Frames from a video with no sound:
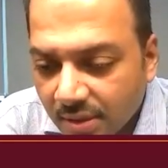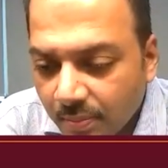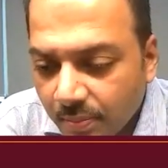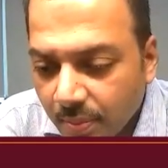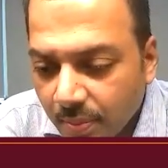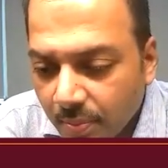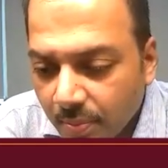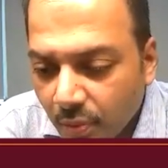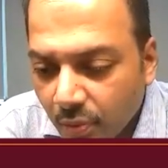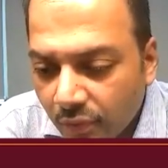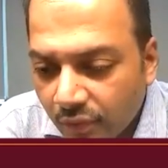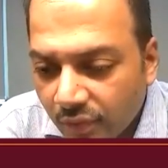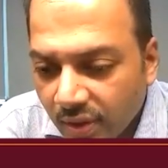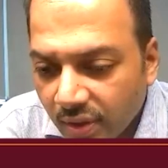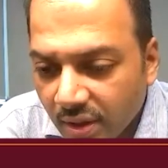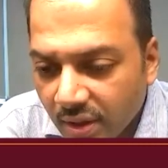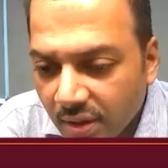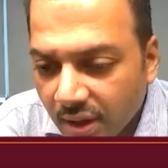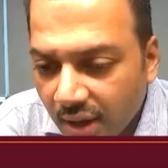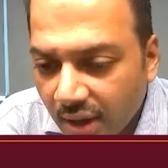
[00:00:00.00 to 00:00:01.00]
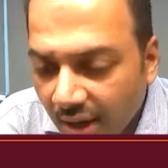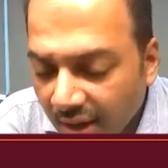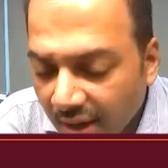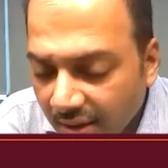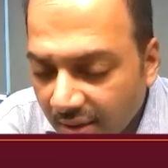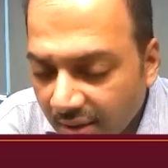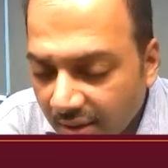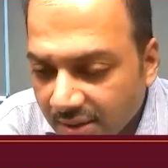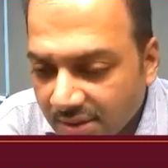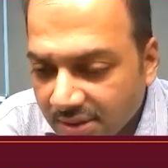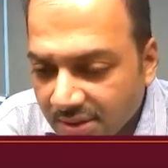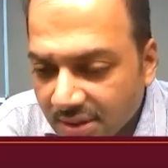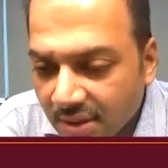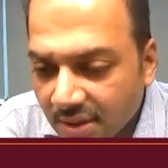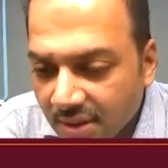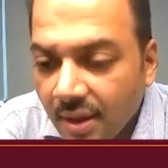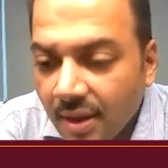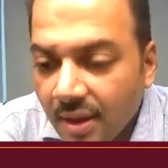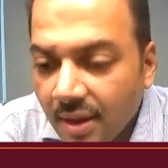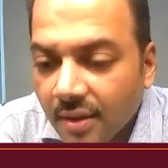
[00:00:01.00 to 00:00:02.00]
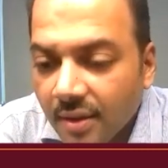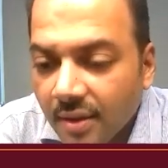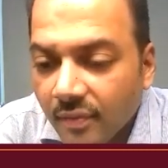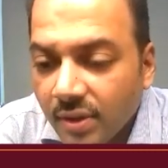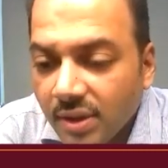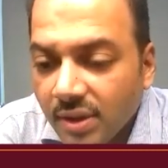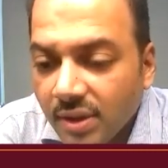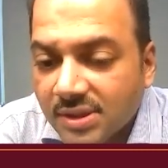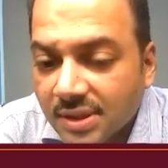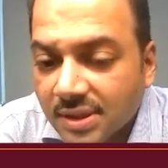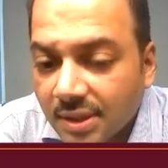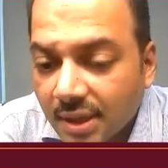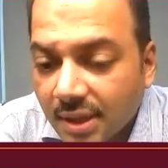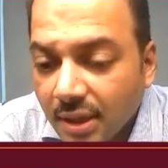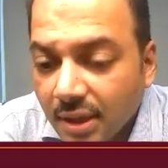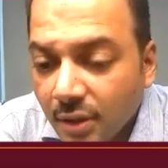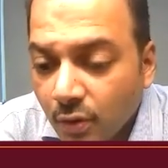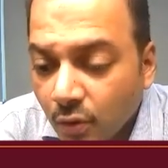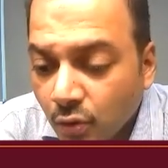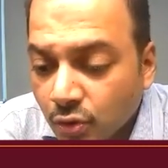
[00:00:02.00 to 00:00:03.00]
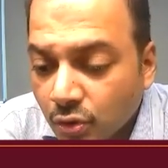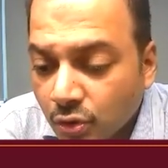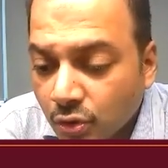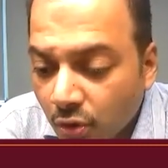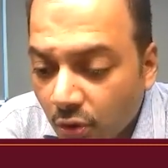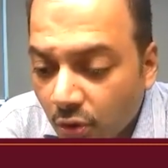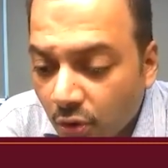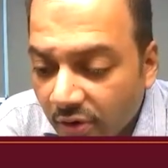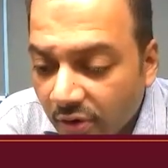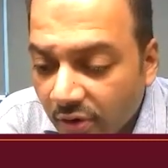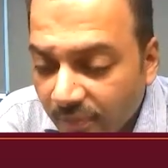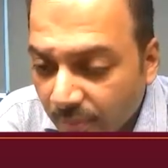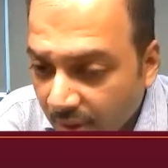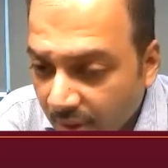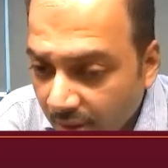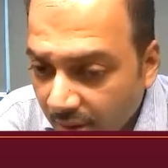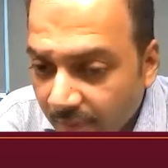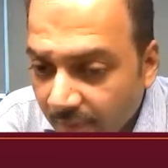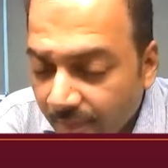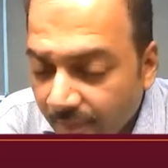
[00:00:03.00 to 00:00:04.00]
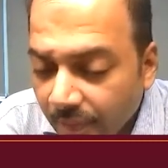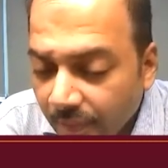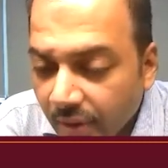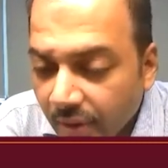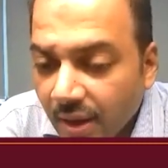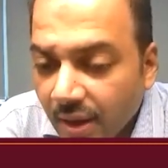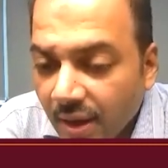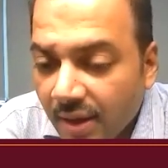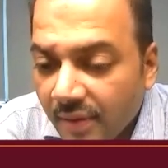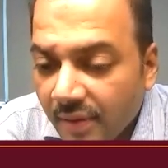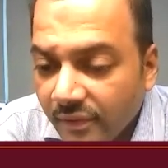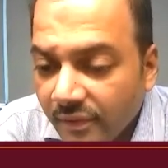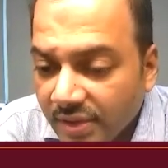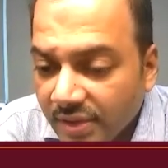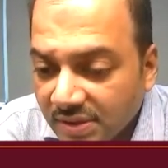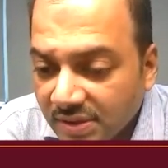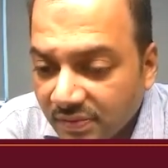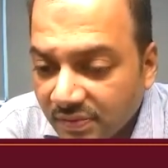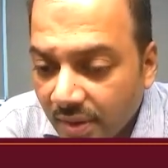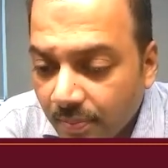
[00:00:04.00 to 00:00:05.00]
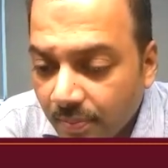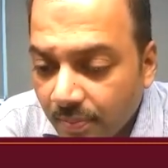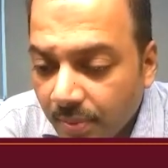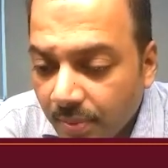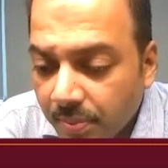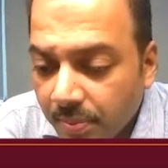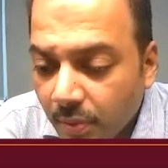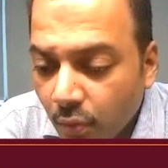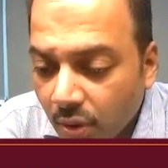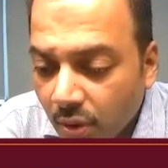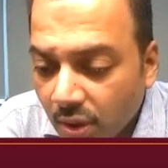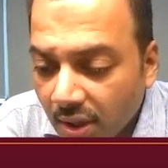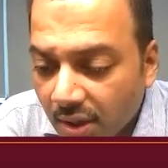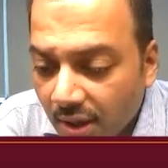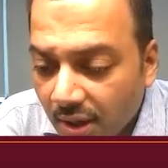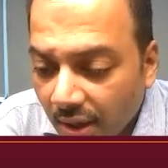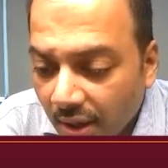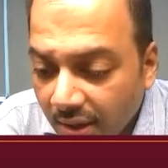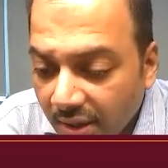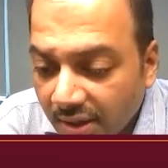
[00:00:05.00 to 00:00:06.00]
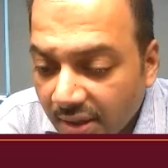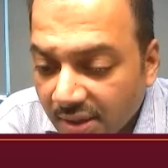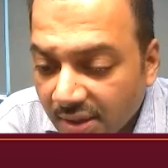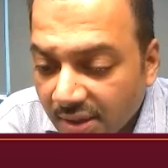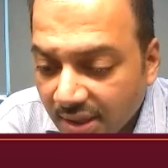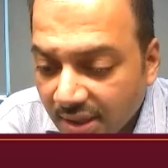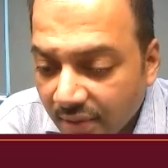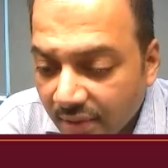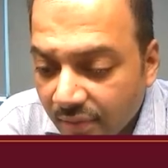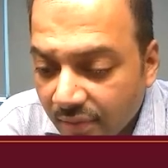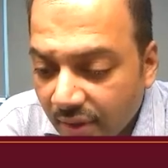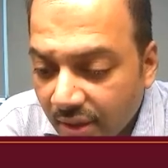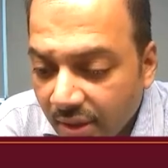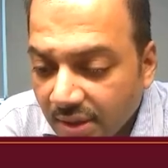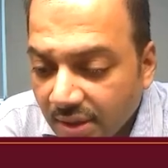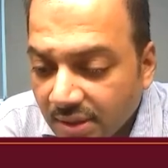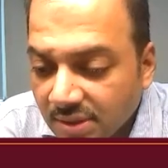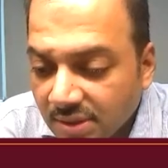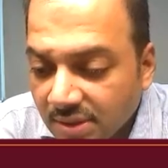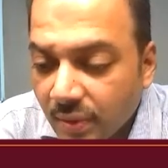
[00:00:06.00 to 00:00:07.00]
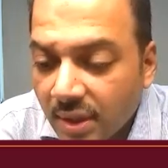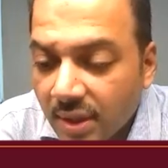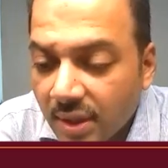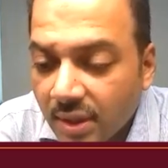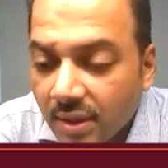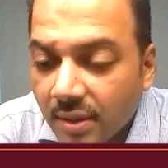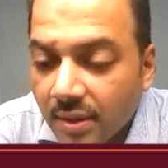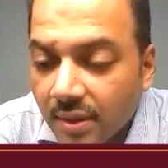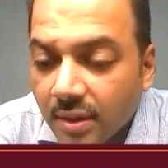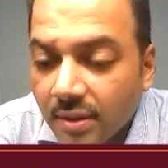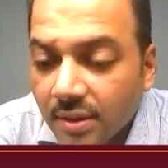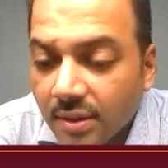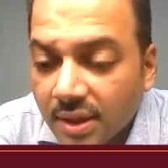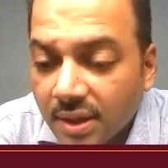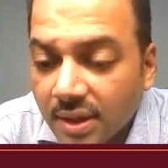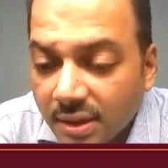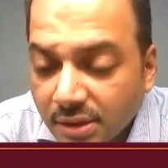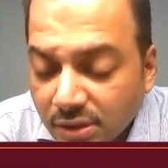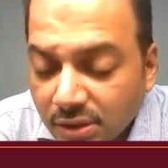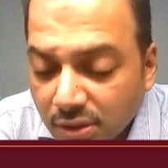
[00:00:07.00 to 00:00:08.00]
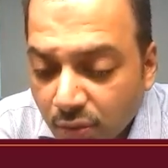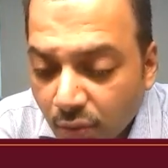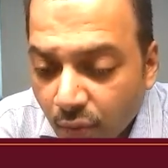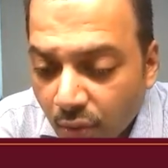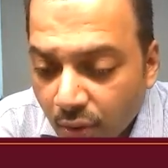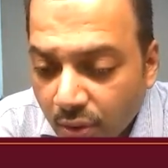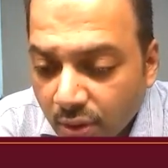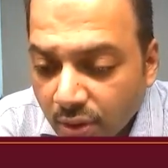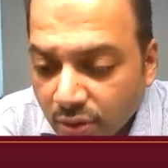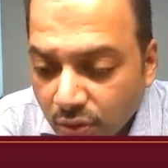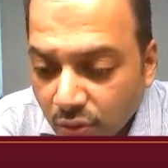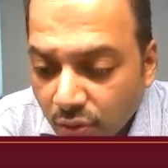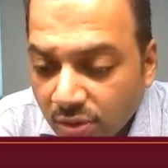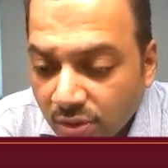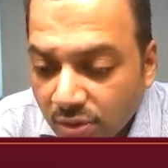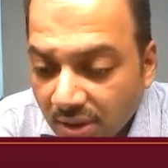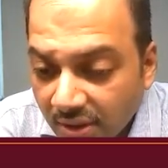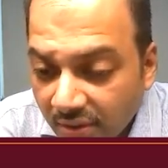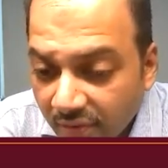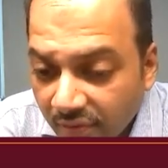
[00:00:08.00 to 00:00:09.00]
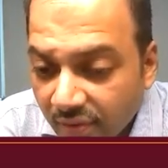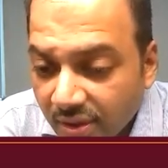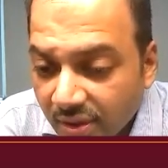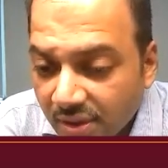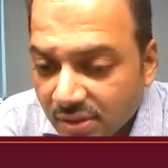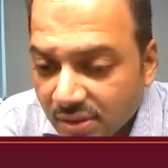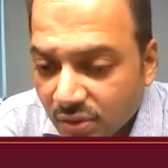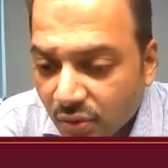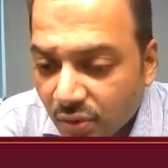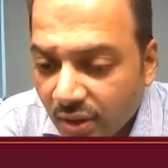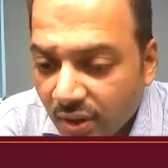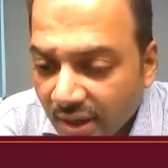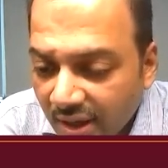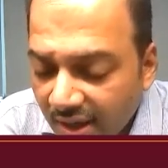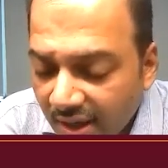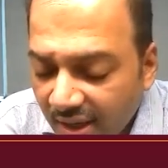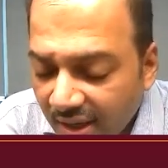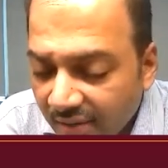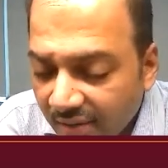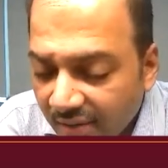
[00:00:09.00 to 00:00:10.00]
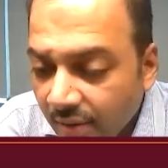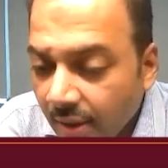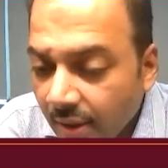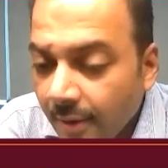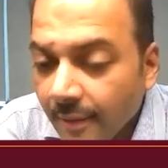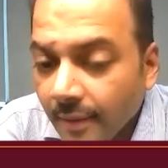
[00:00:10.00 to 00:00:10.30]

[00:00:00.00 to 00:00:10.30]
people who've taken high risk will certainly lose a lot of money. And which is why people who take high risk in equities, where the risk reward ratio is adverse or negative,